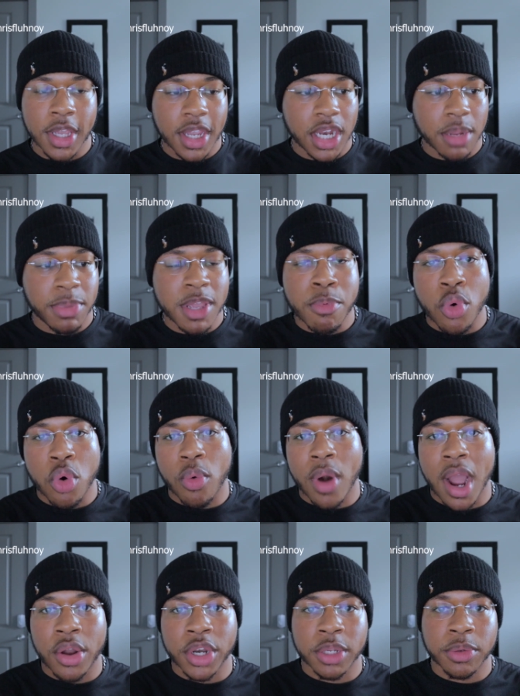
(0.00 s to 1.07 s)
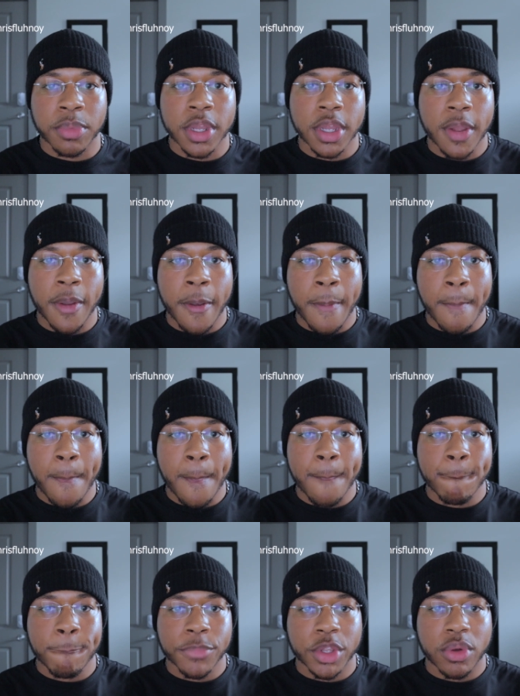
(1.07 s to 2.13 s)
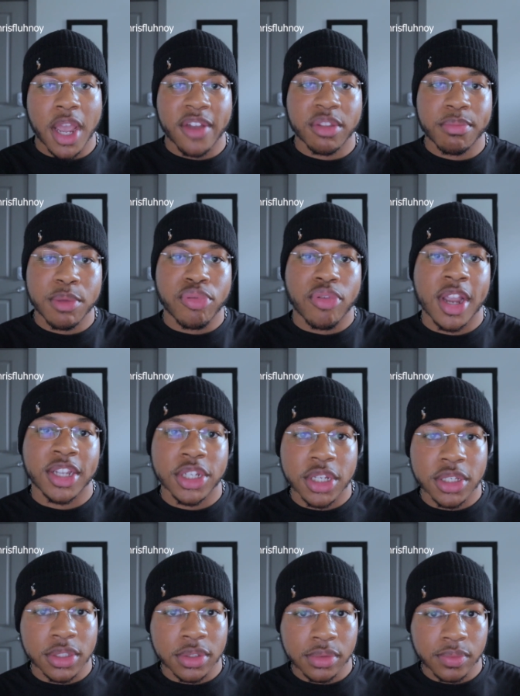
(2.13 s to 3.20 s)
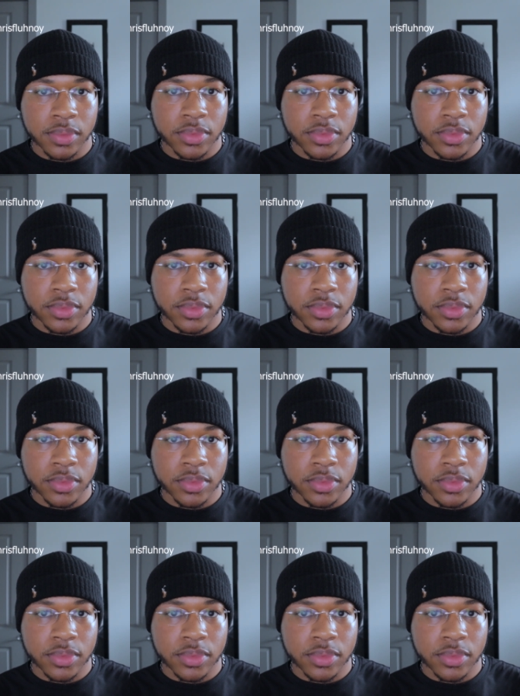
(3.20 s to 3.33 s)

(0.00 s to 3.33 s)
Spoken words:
And the people around them don't have to be prejudiced.